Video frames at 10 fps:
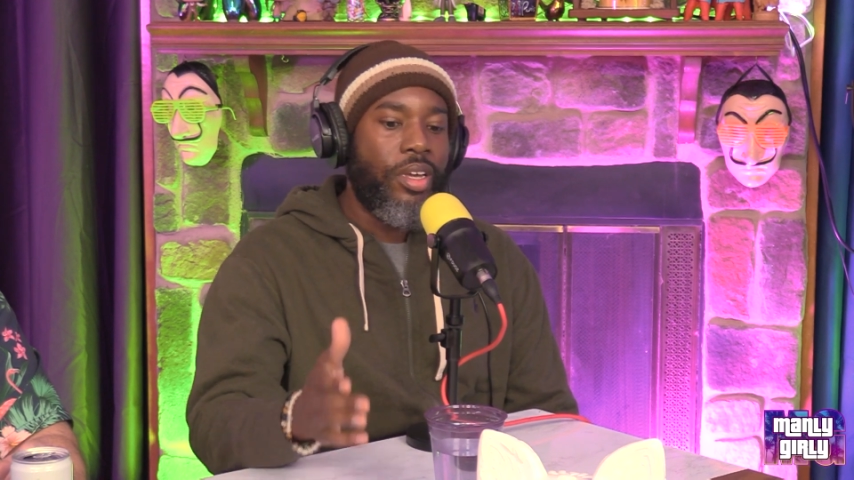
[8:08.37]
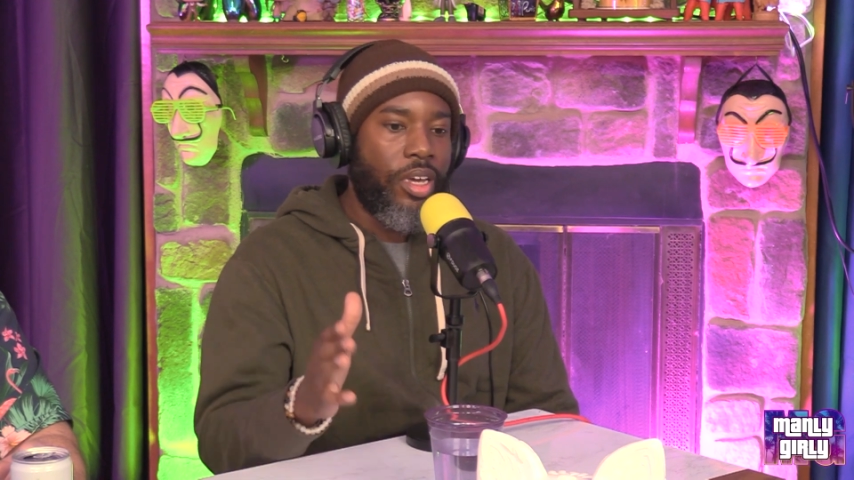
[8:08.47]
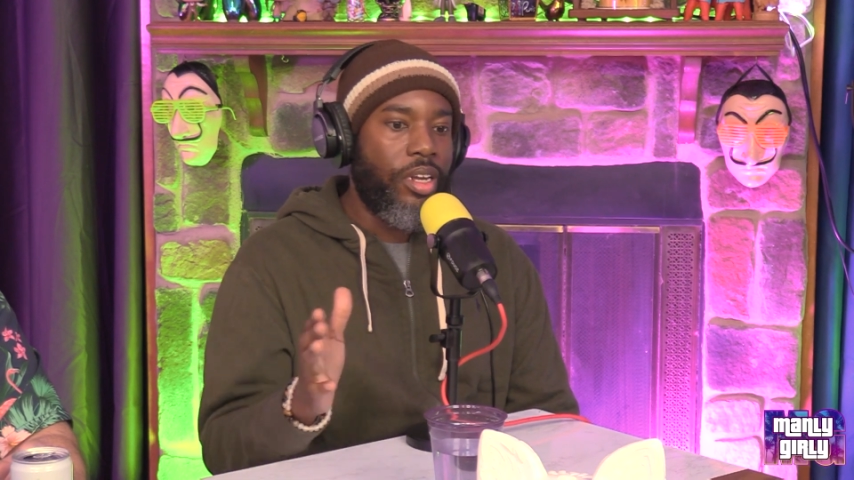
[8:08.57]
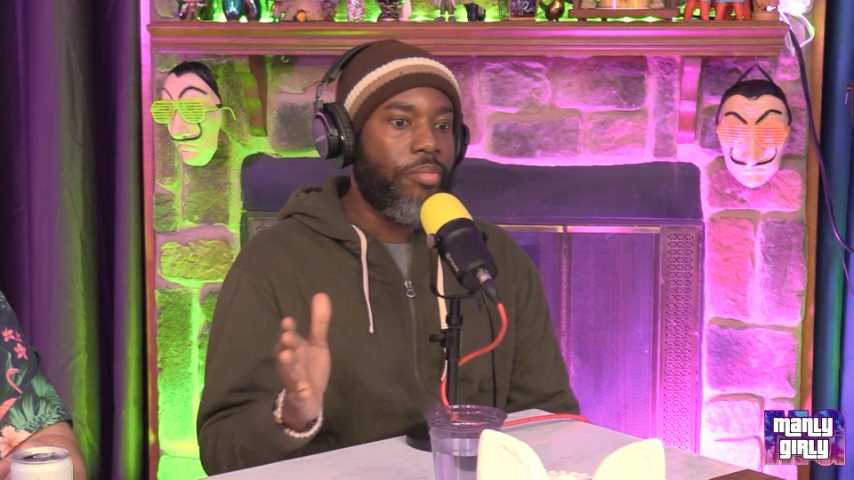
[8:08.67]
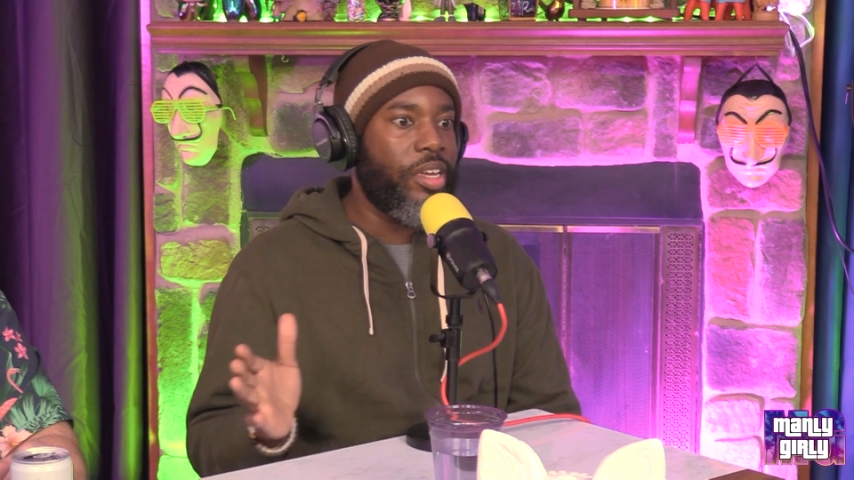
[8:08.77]

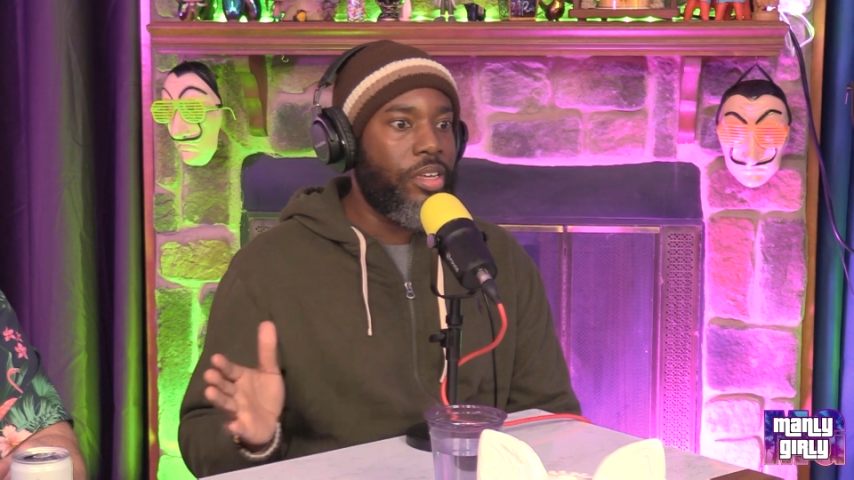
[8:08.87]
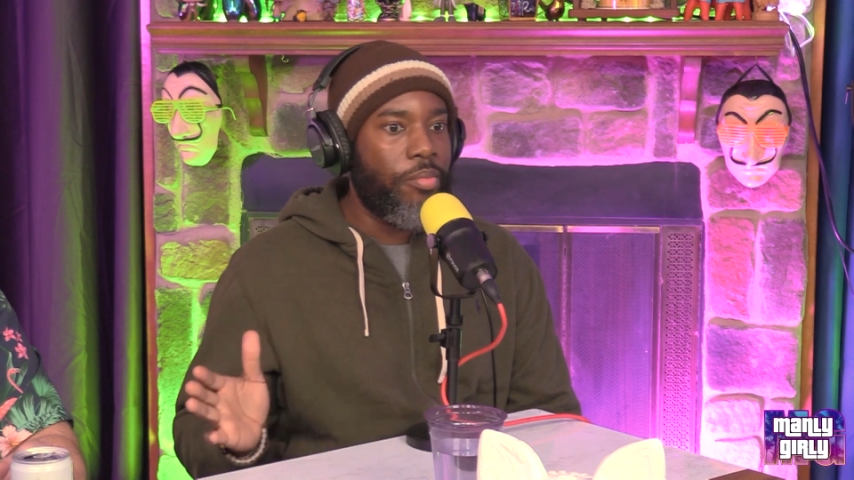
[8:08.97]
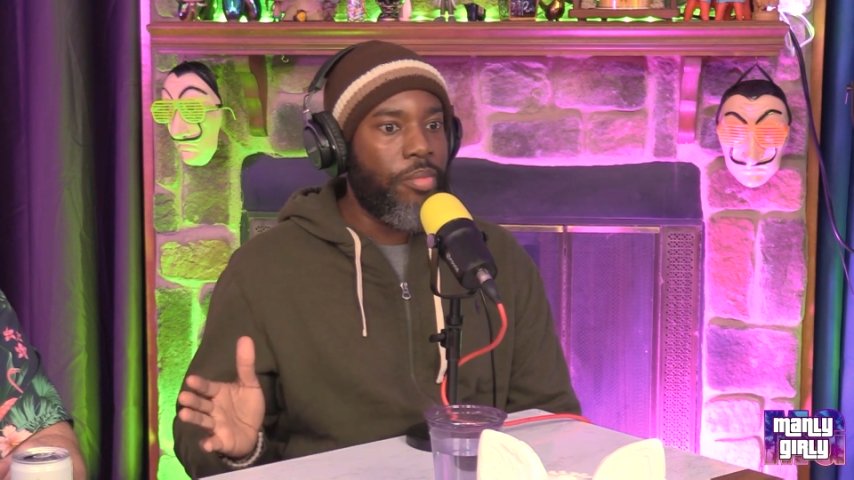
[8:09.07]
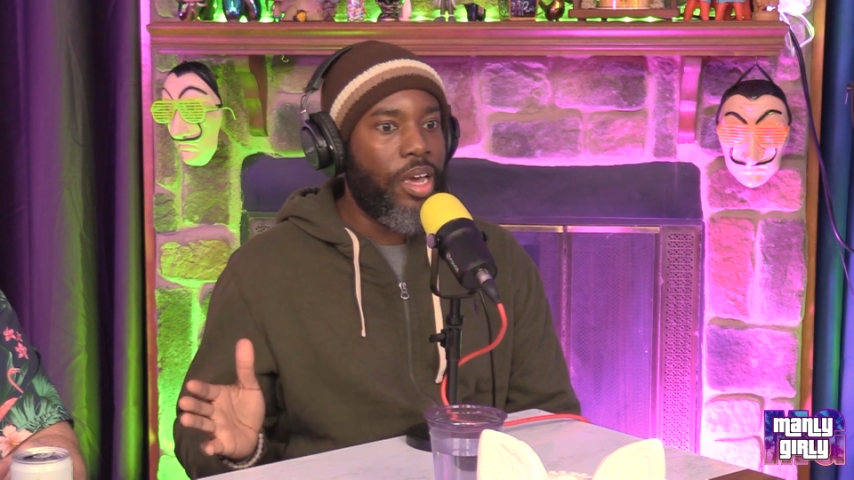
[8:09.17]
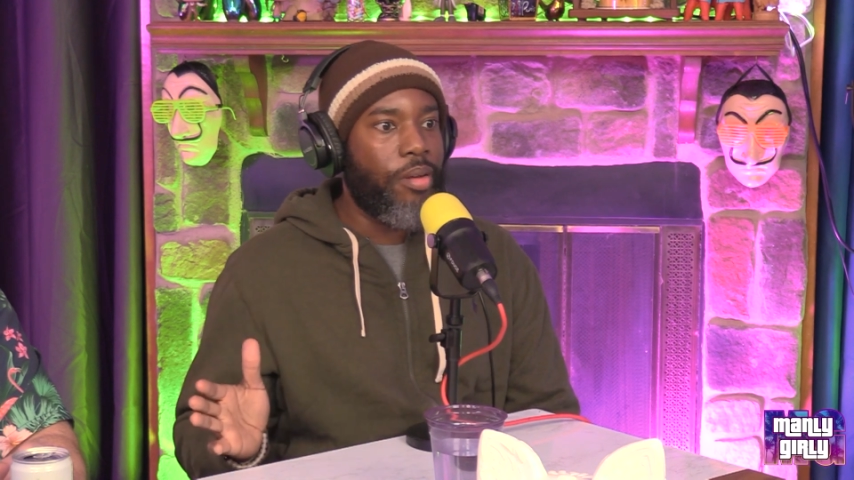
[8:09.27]
And if they
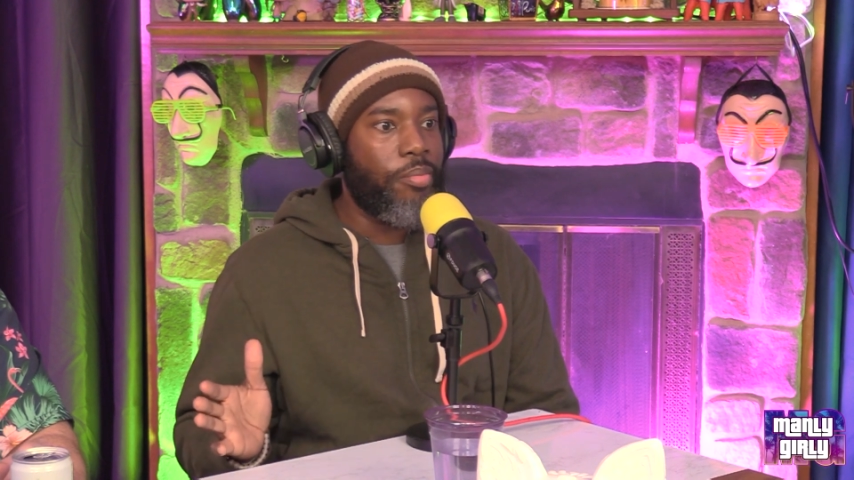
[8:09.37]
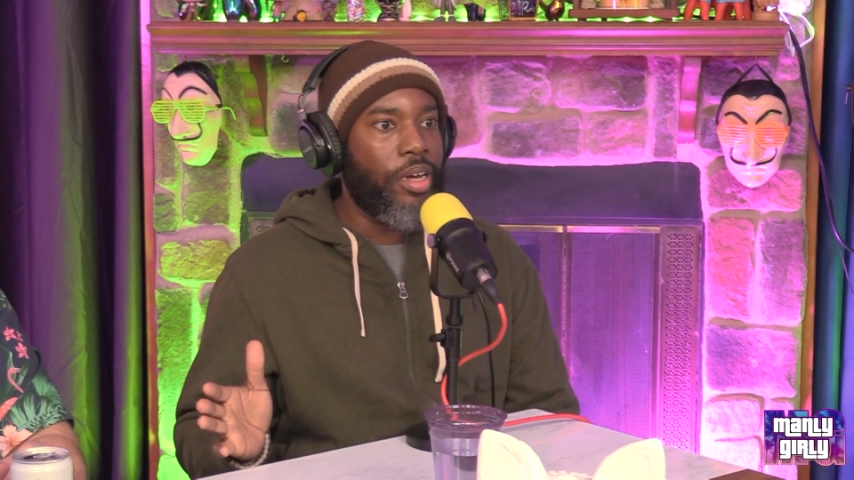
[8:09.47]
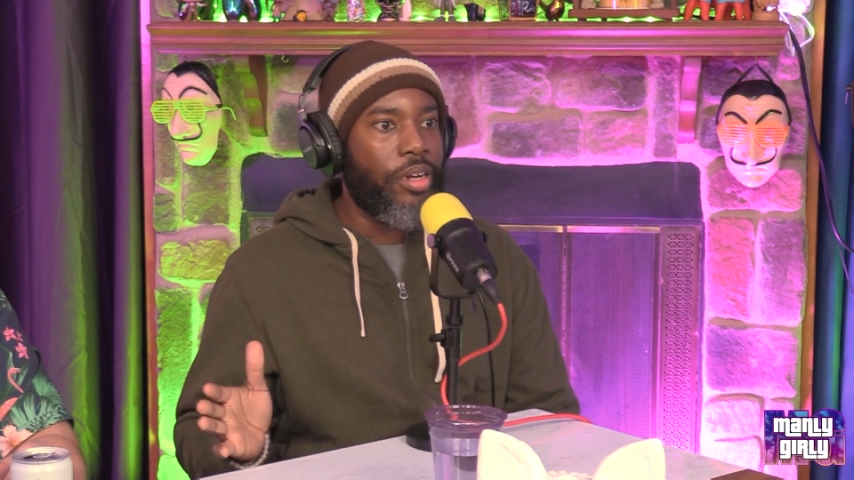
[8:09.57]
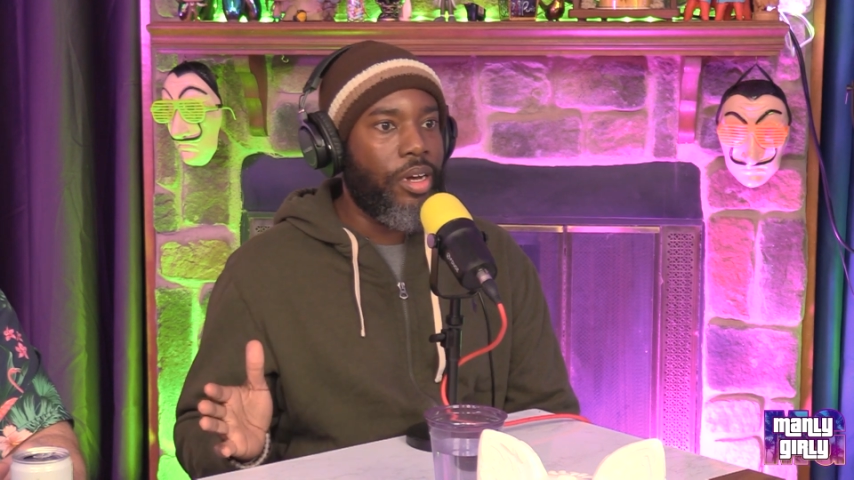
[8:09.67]
get mad about it,